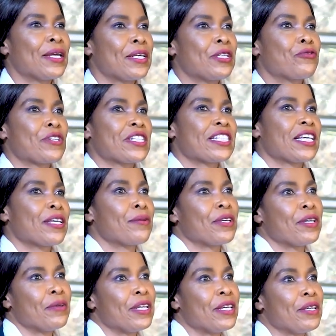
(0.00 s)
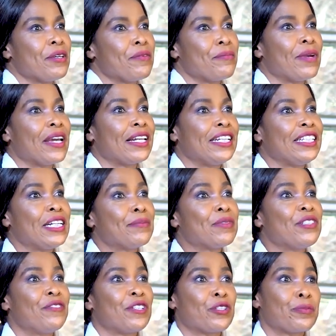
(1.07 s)
it was a Millennium
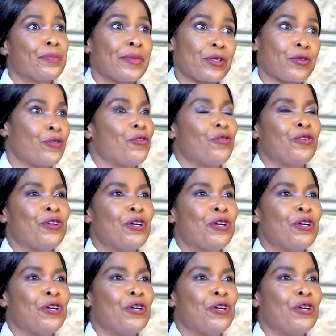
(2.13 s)
Development Goal.